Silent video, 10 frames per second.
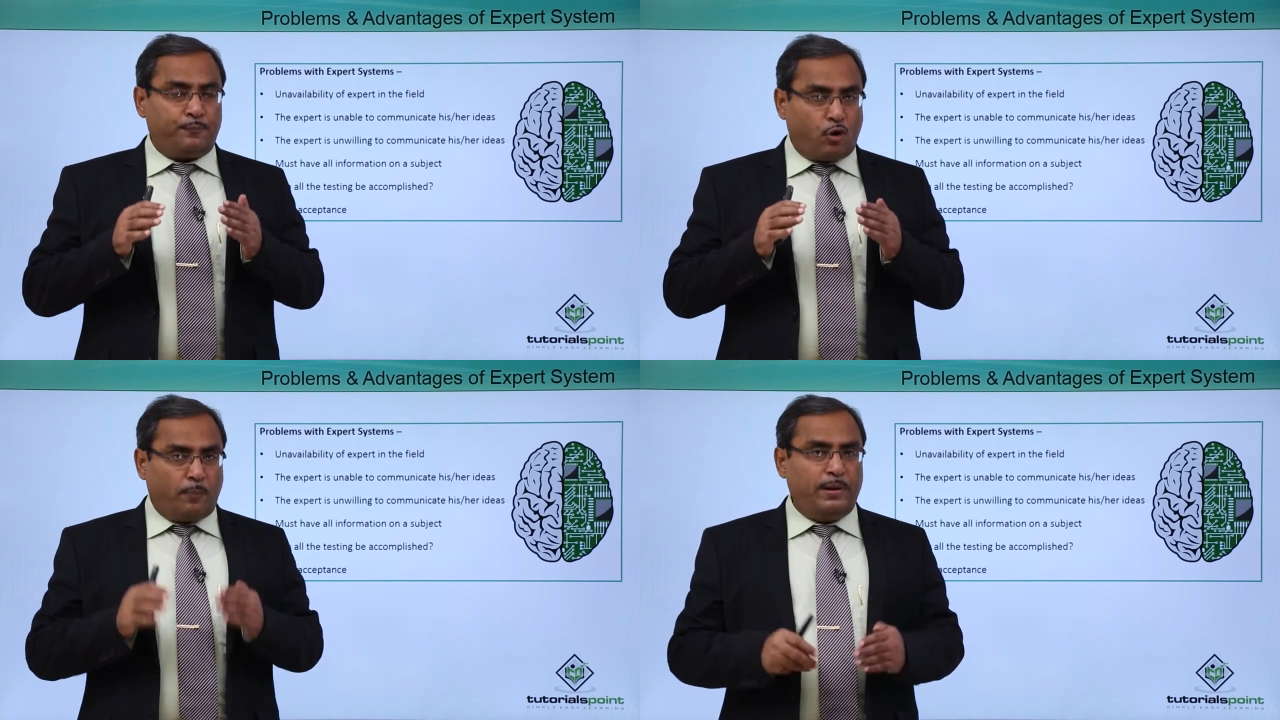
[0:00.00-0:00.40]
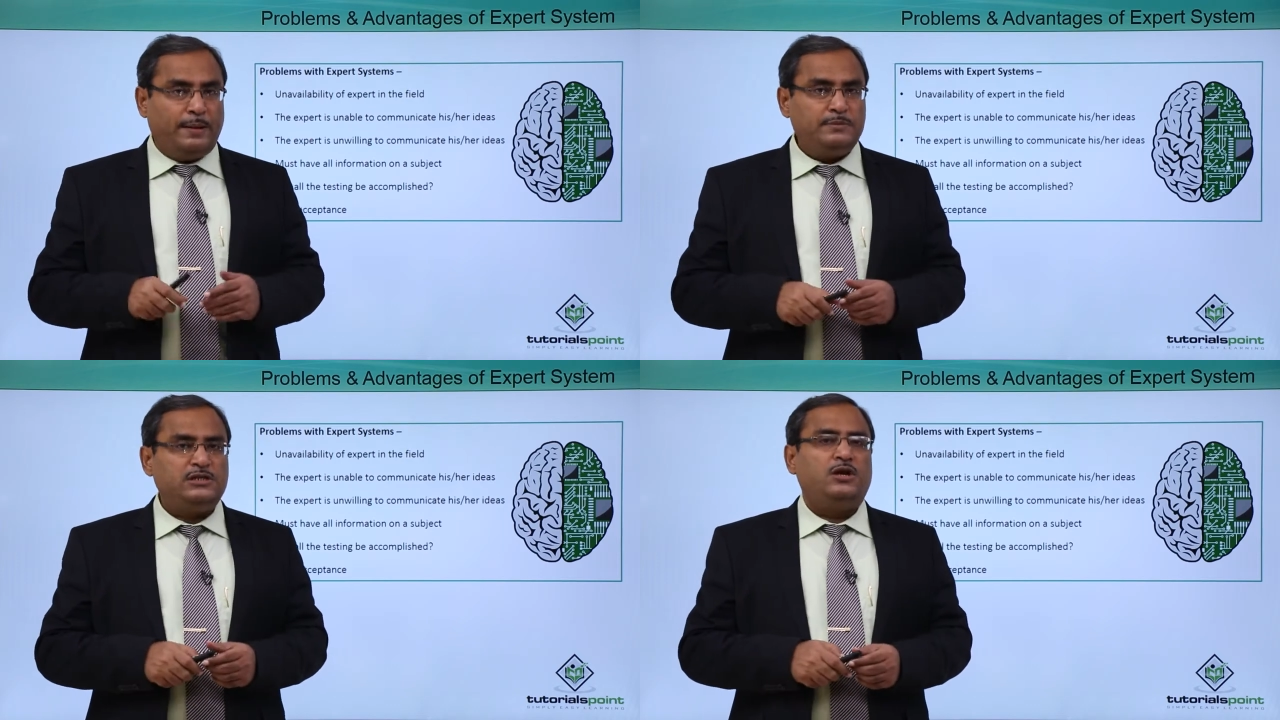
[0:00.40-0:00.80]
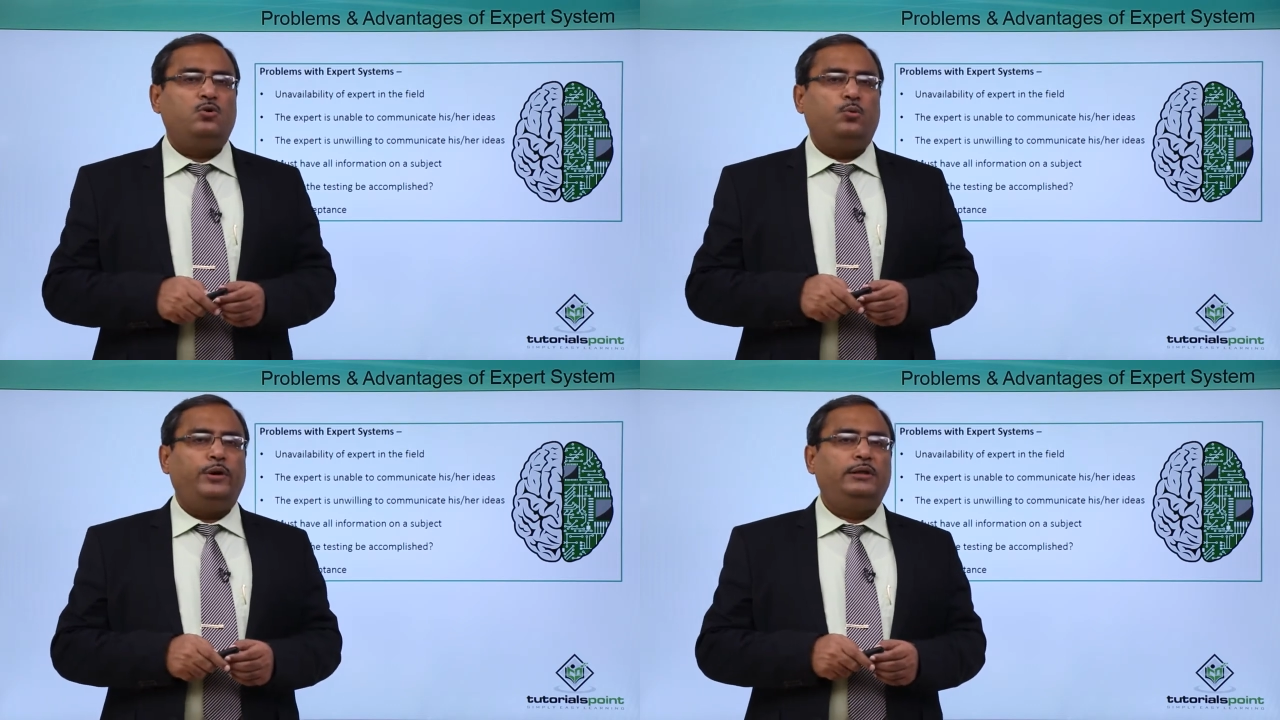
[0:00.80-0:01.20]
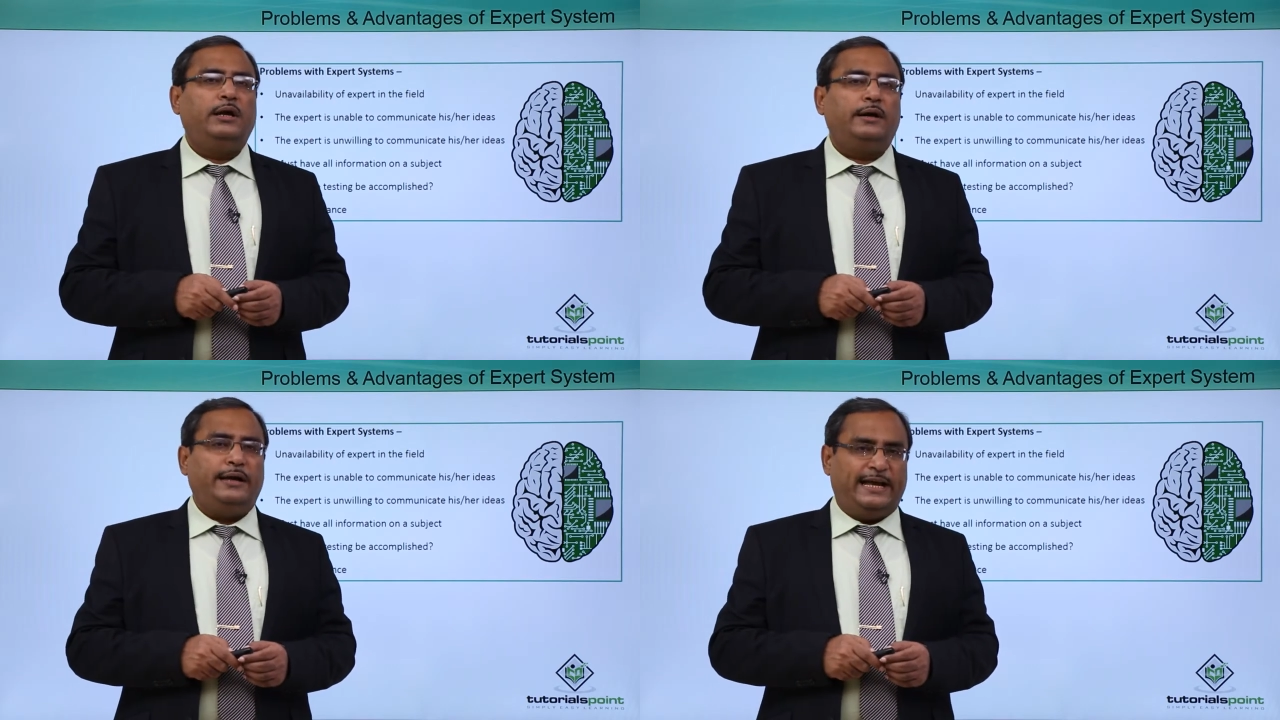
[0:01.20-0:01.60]
problems with
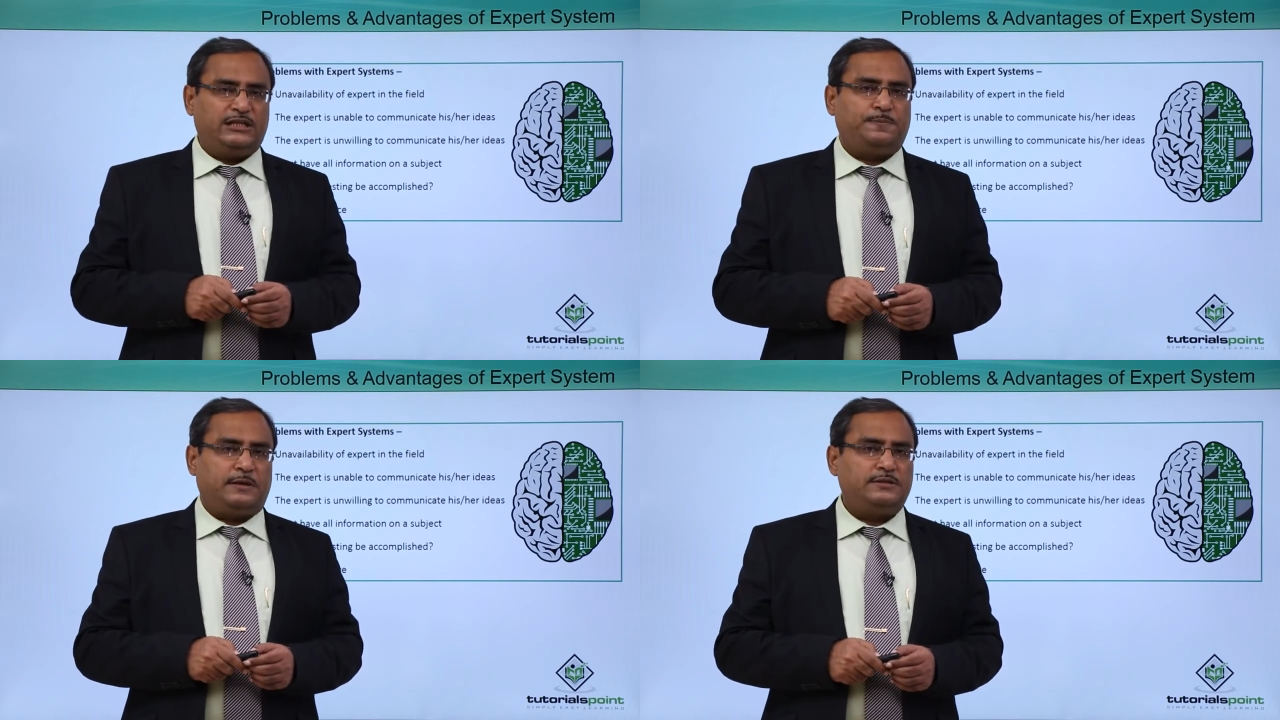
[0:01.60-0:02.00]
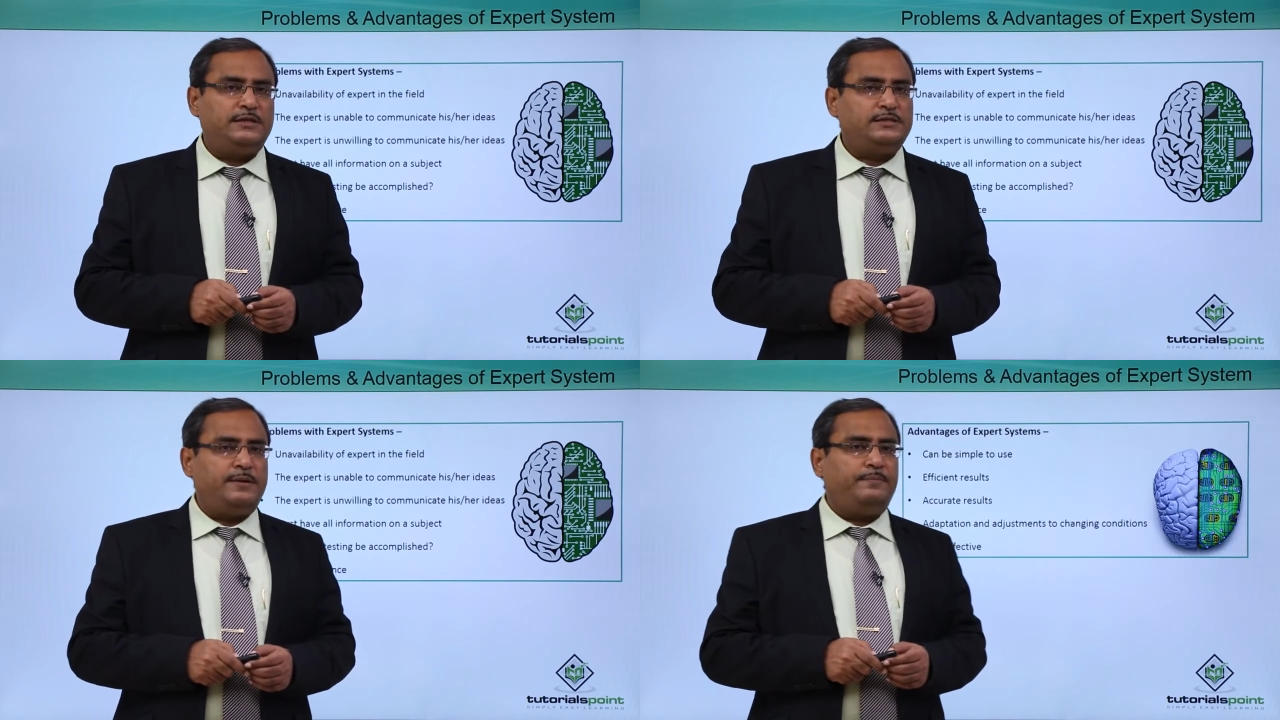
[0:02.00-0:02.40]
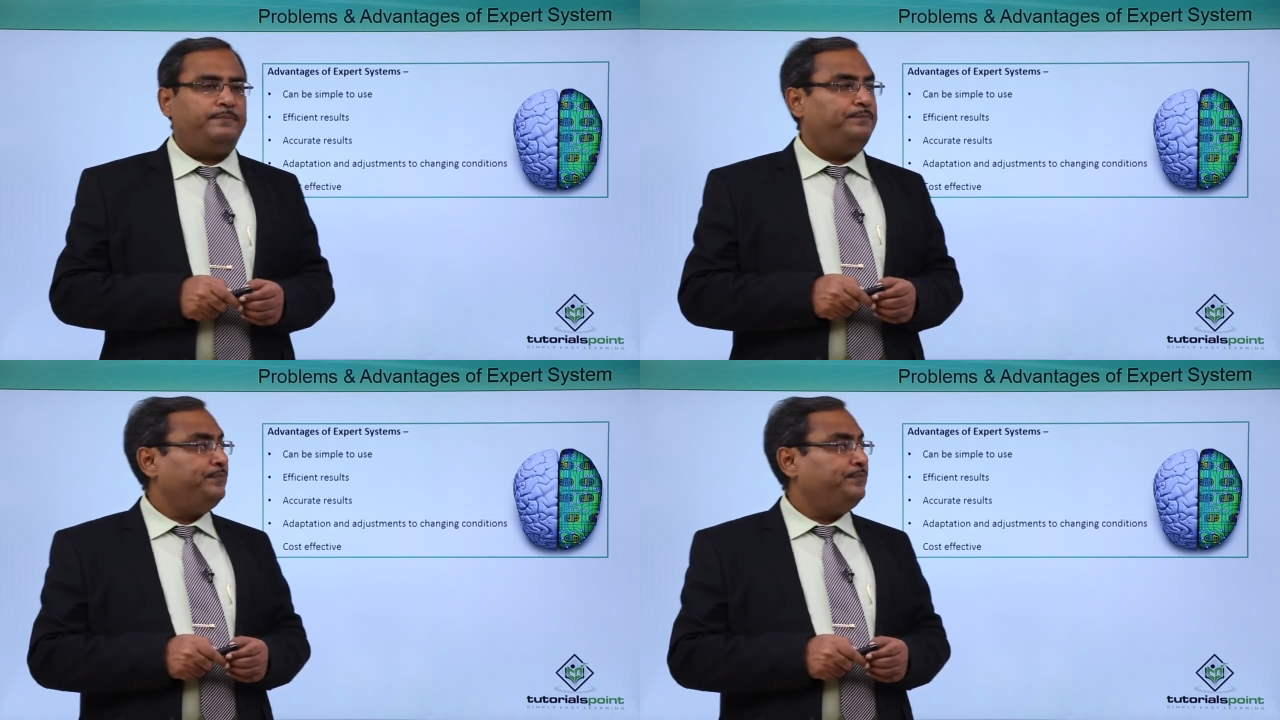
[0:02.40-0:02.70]
the expert system.